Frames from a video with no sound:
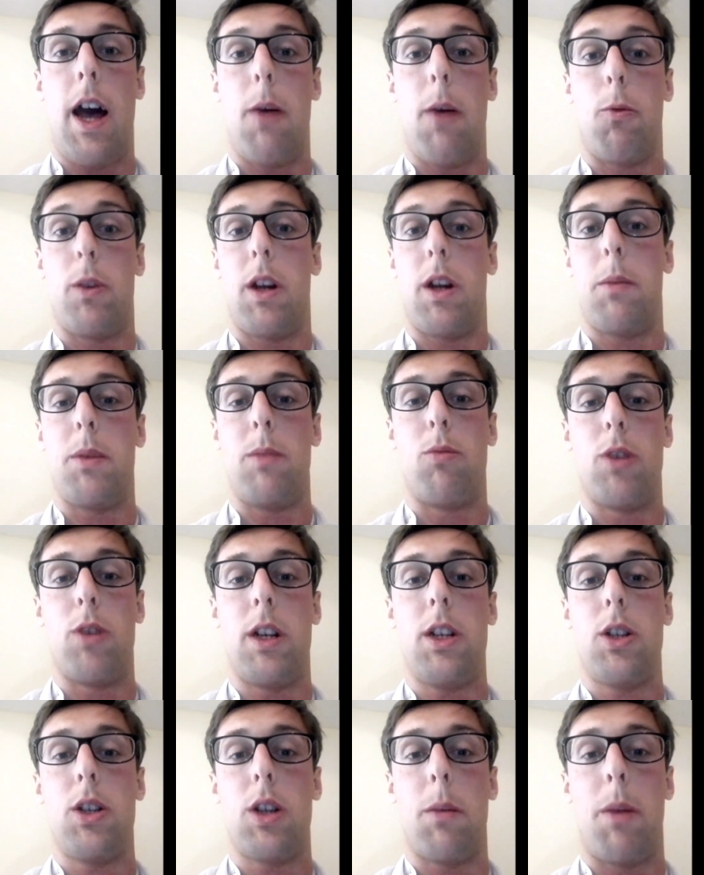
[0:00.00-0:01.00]
Would that be
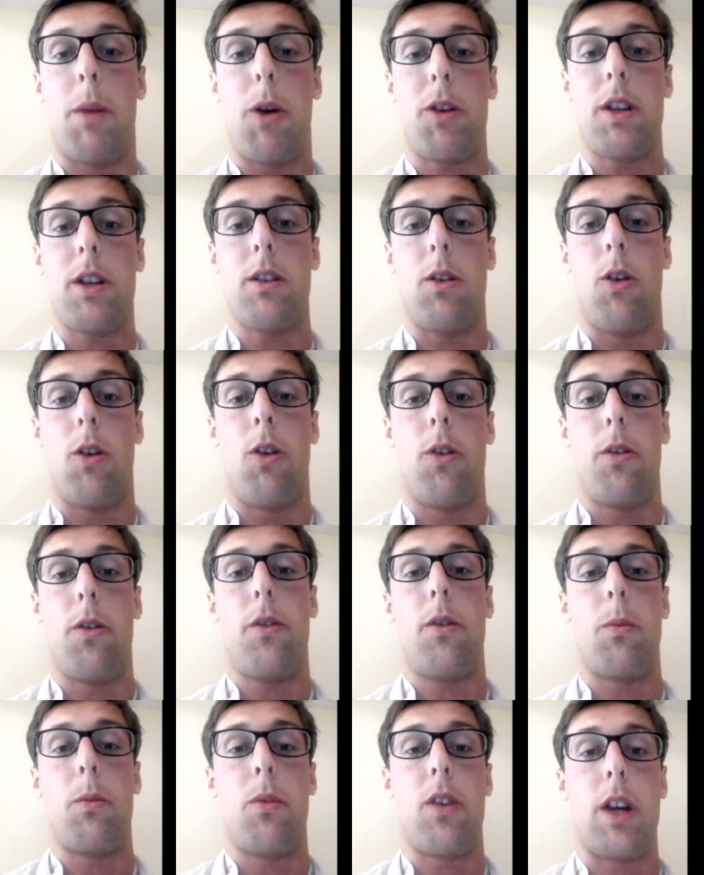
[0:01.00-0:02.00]
British, American, or
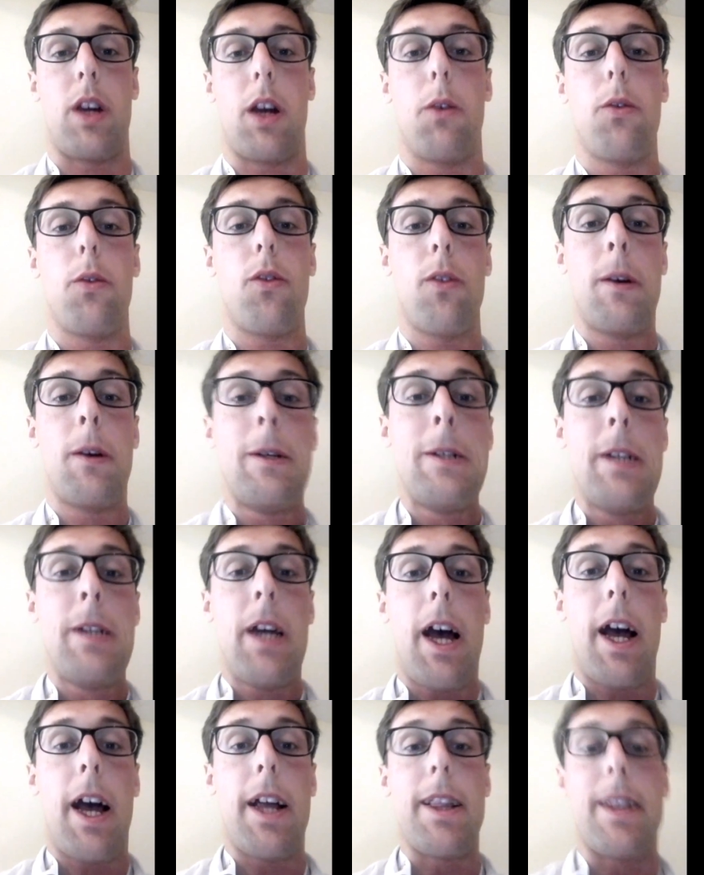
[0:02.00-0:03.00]
something else?
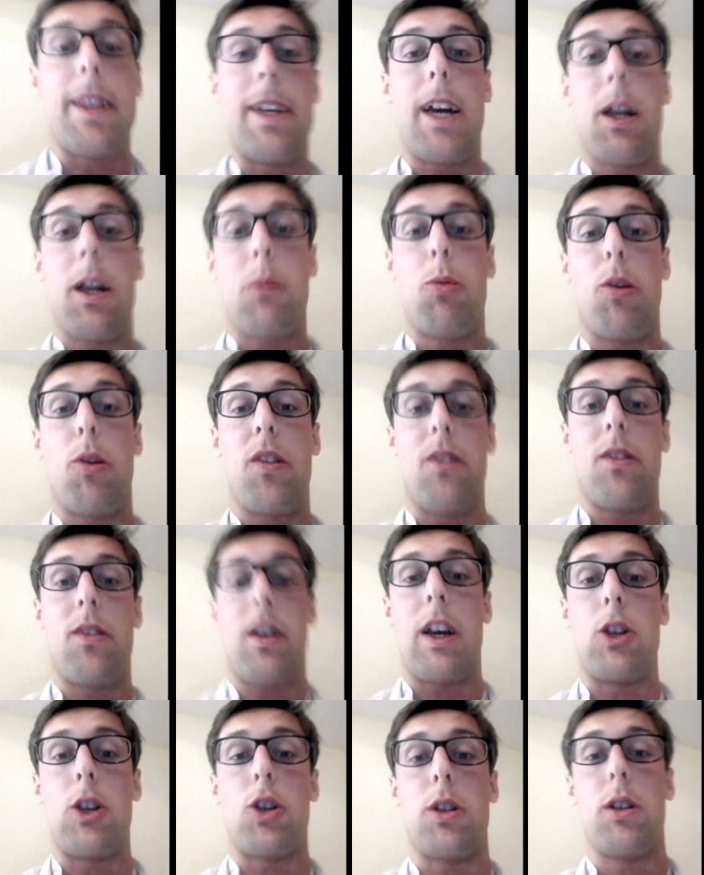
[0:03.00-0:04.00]
And the other
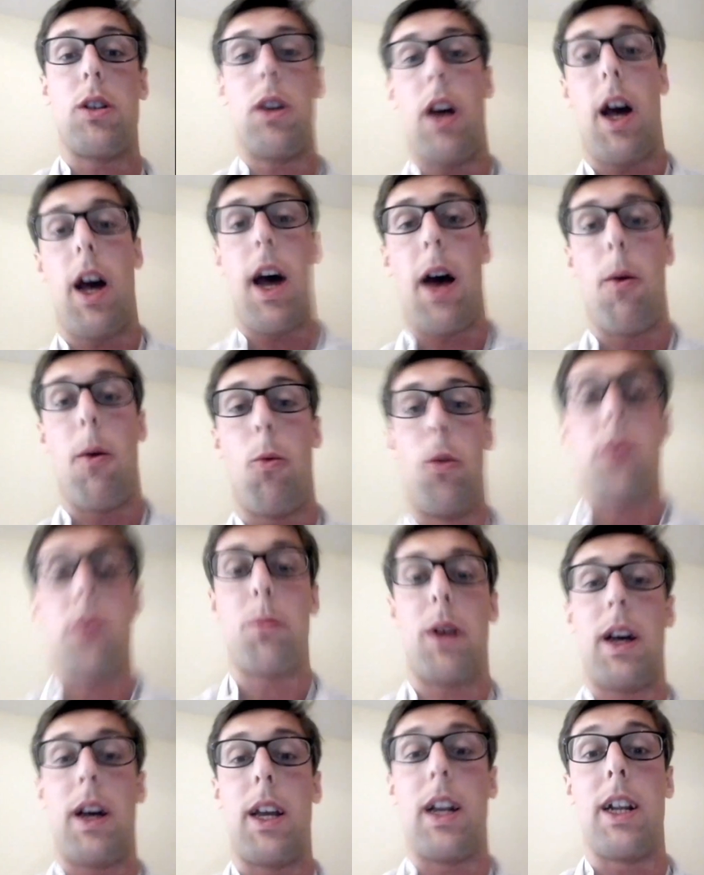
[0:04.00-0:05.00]
presentation was
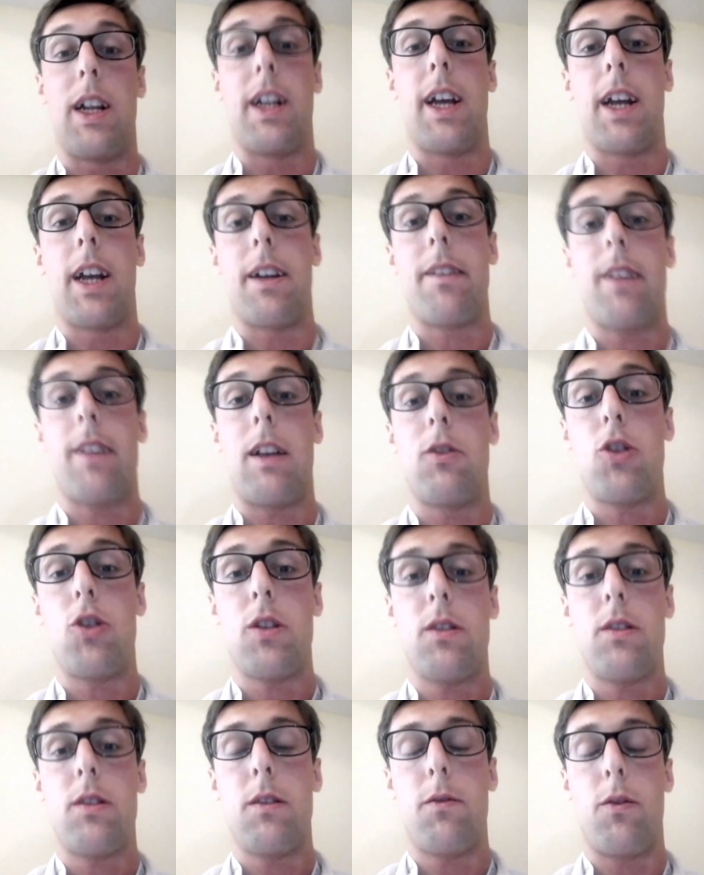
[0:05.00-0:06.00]
by Liliana
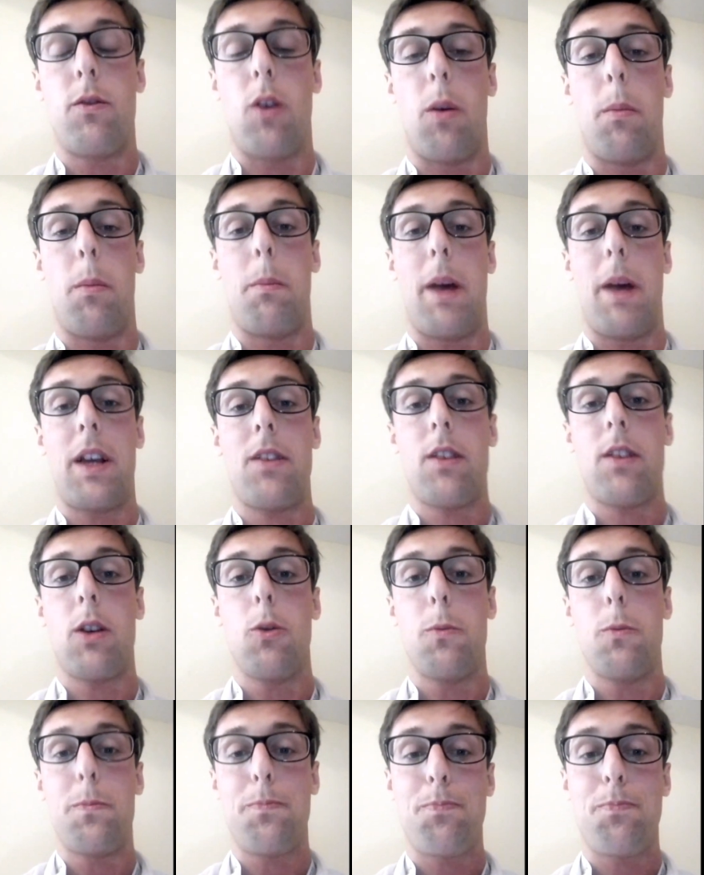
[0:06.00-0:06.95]
Sanchez from Mexico.